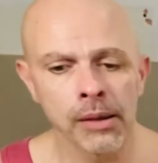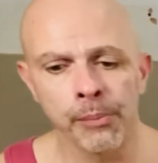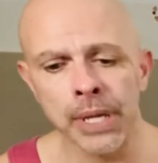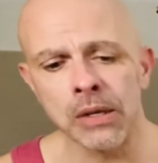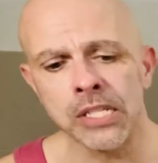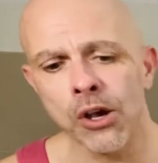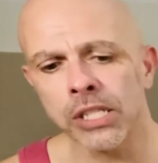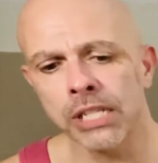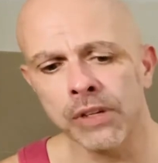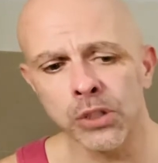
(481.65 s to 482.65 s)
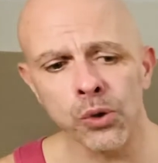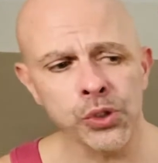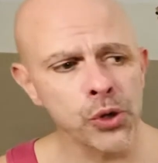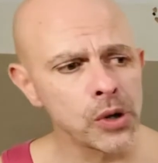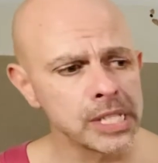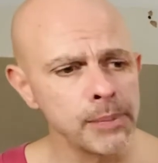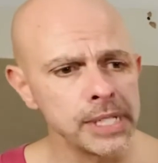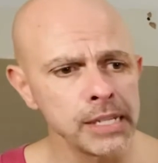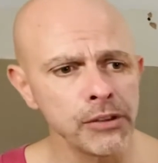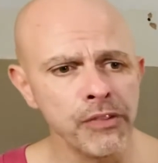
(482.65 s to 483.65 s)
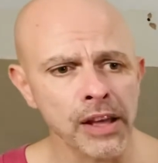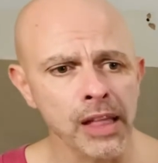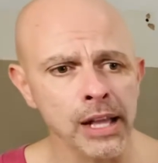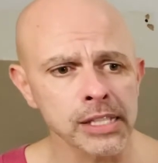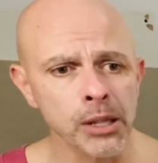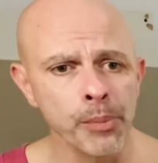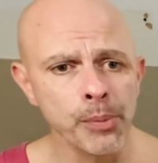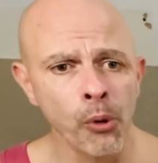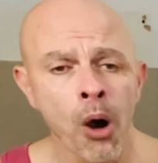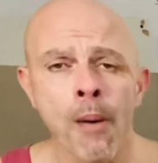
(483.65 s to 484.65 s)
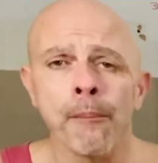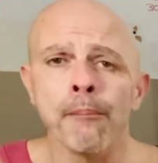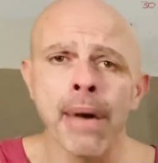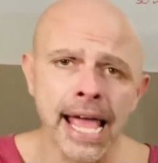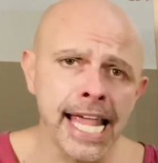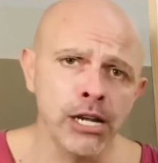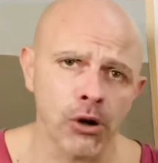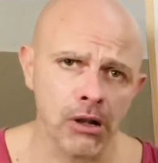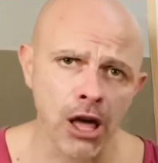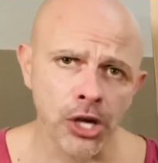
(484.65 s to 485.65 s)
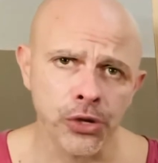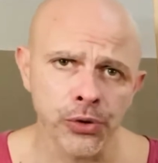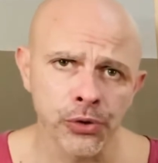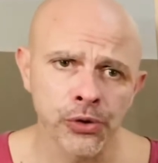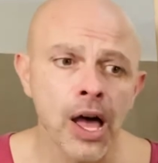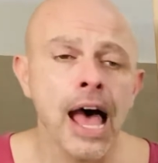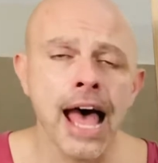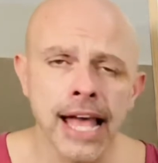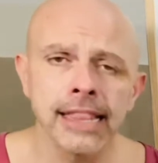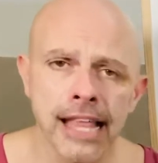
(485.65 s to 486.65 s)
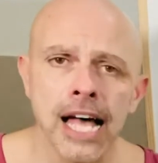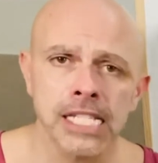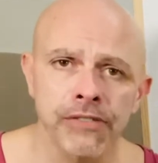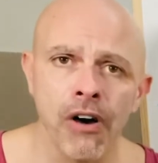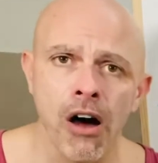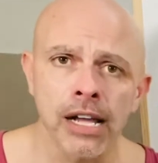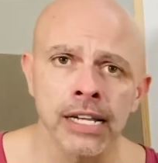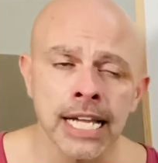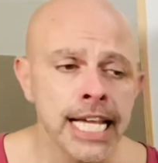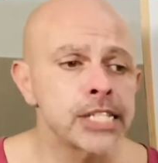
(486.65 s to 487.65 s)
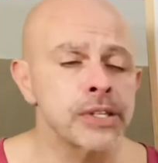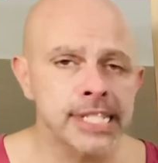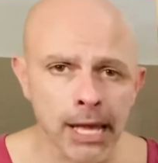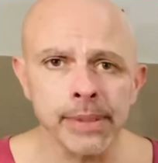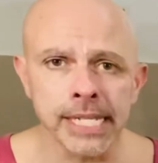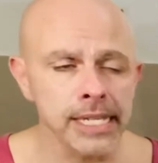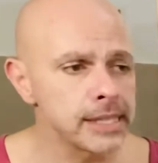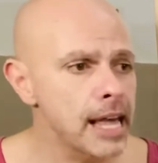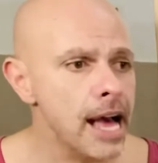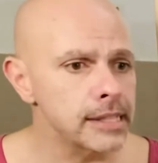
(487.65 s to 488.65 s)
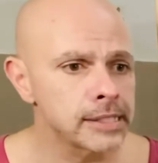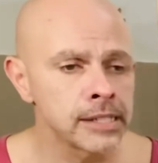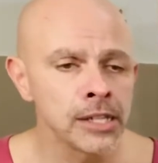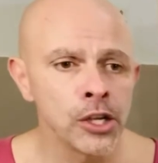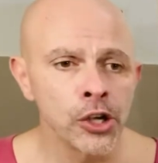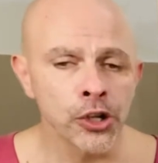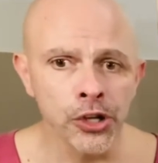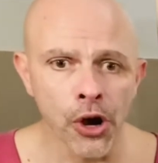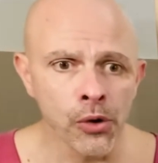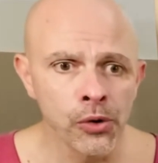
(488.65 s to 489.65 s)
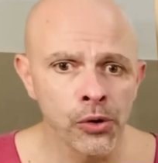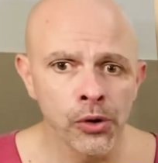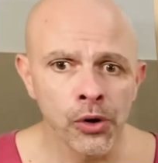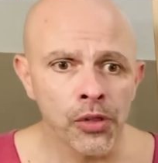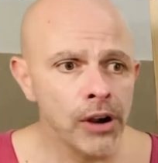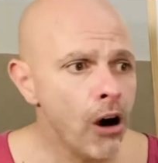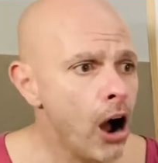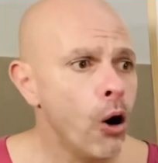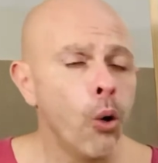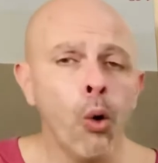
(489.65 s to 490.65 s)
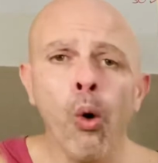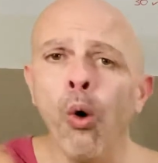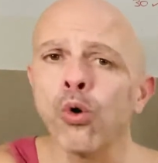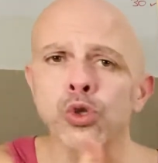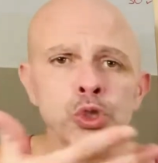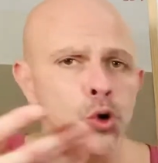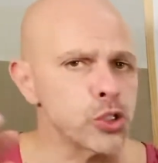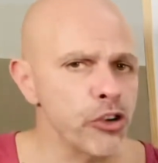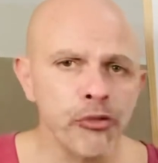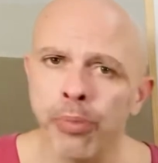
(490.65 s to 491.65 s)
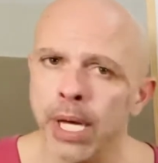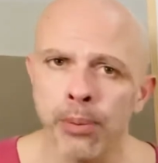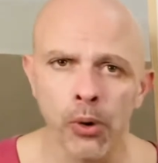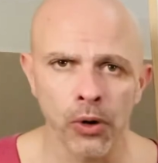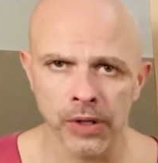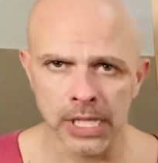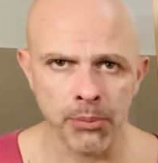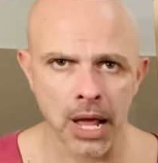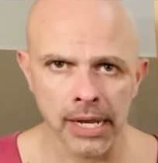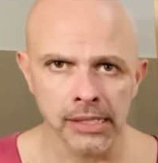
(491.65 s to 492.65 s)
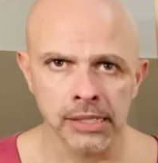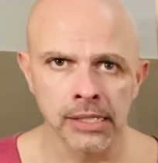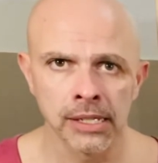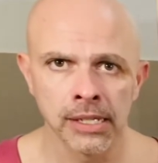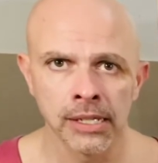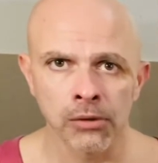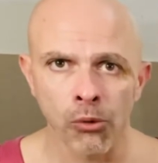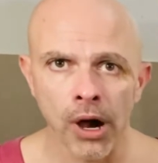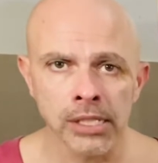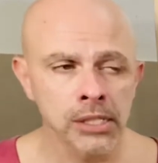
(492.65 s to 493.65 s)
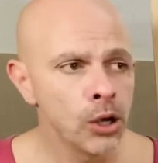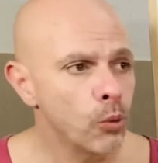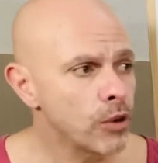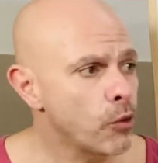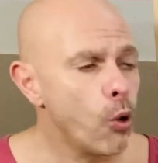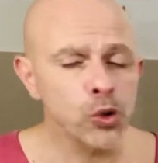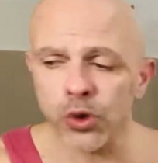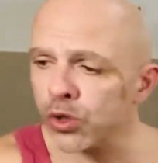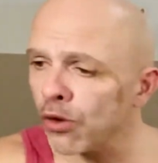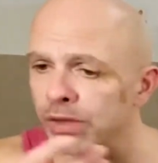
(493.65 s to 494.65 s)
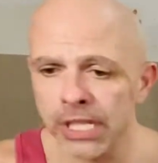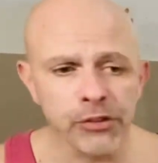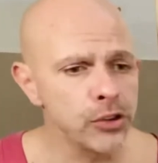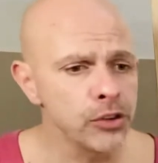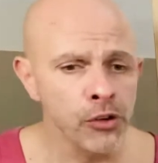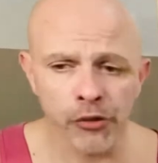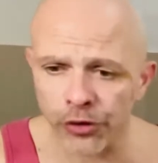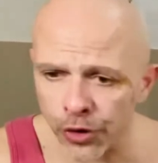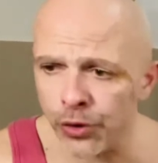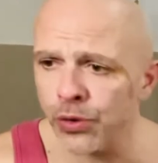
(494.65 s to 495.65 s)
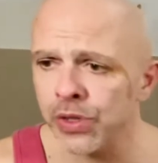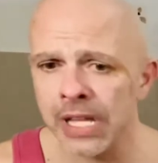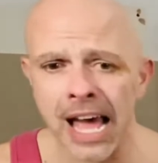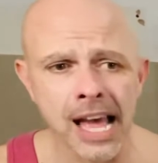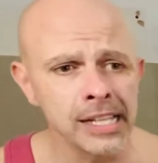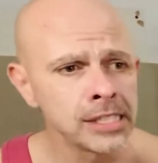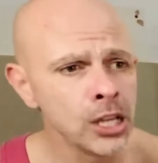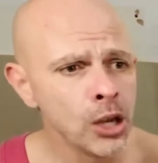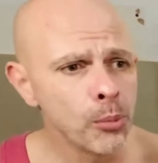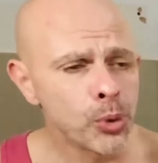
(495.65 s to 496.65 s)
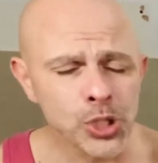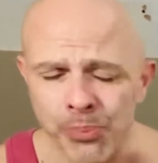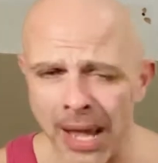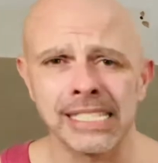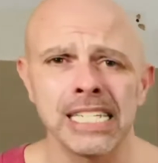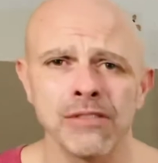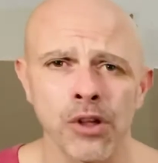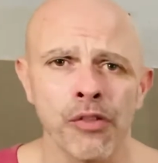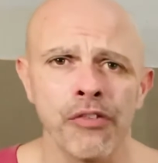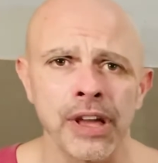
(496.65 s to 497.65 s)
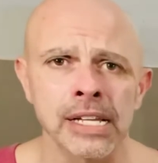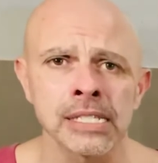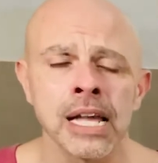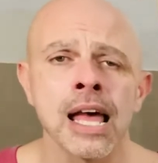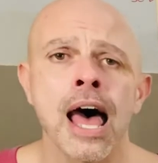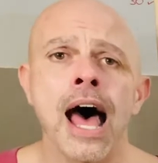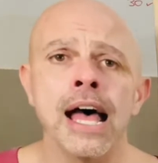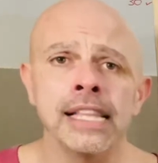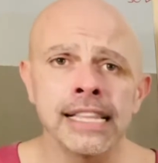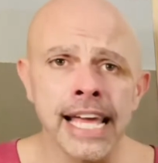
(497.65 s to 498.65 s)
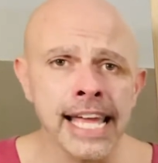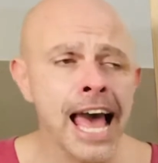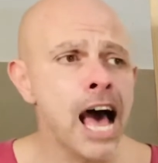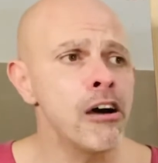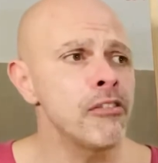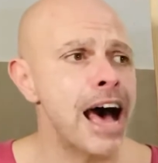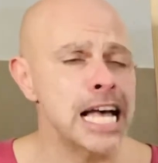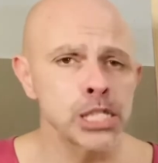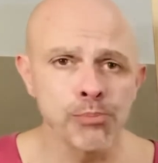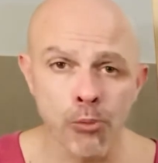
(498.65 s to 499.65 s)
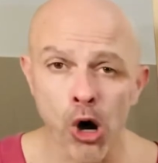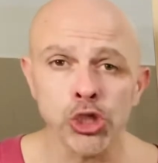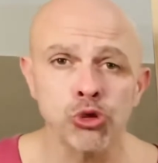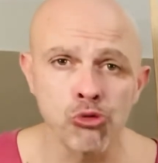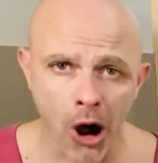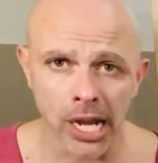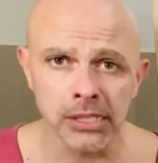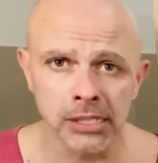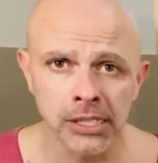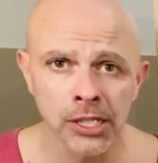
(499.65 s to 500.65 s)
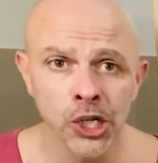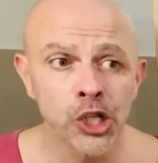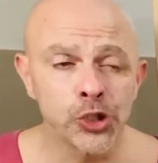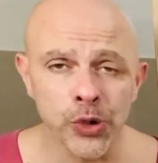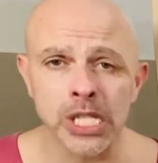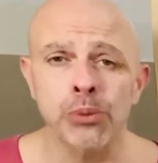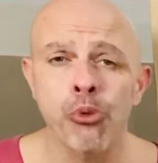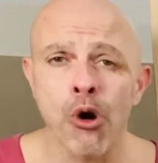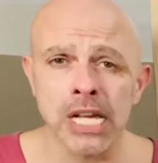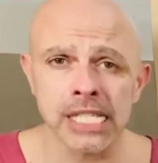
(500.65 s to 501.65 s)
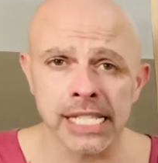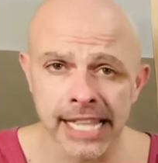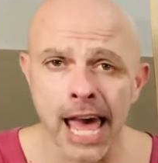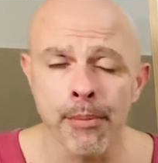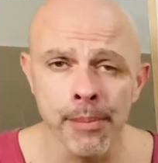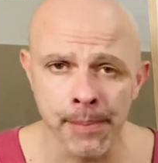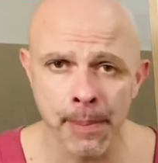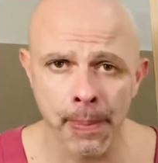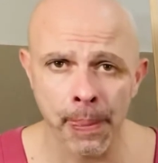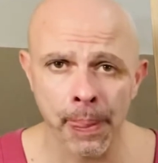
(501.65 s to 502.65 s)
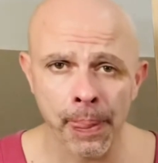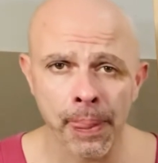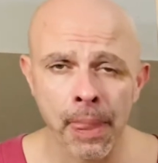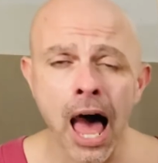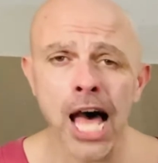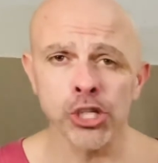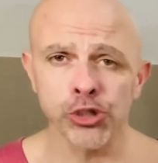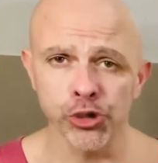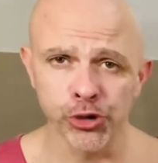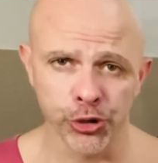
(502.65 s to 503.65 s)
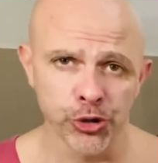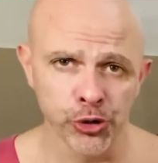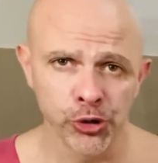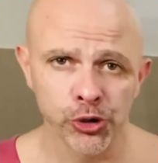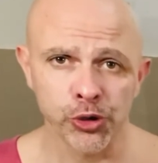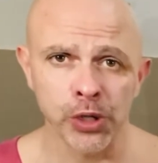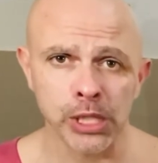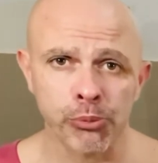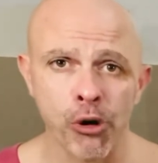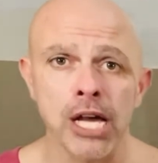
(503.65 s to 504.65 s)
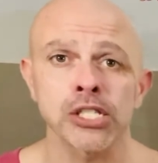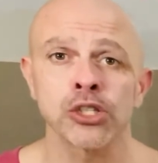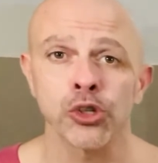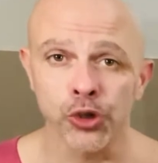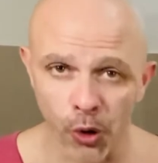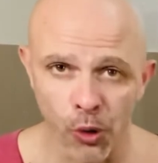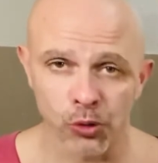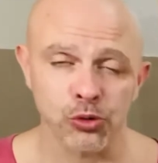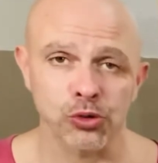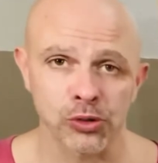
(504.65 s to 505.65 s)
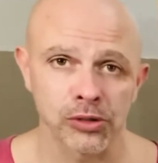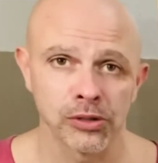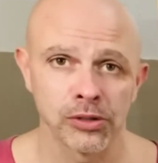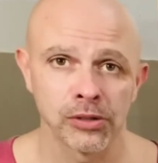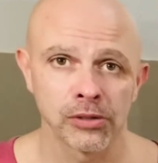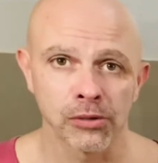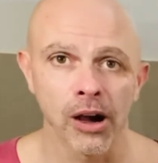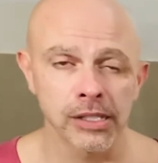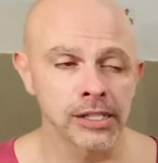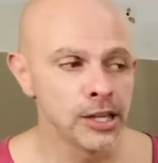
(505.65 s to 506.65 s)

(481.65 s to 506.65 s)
Being assertive is also accepting the fact that some people may not like you, and that's fine. It's accepting that, you know, there are all sorts of people on this planet, right? With all sorts of different views and perspectives on things, and they have as much right to express them as you do to express yours, right?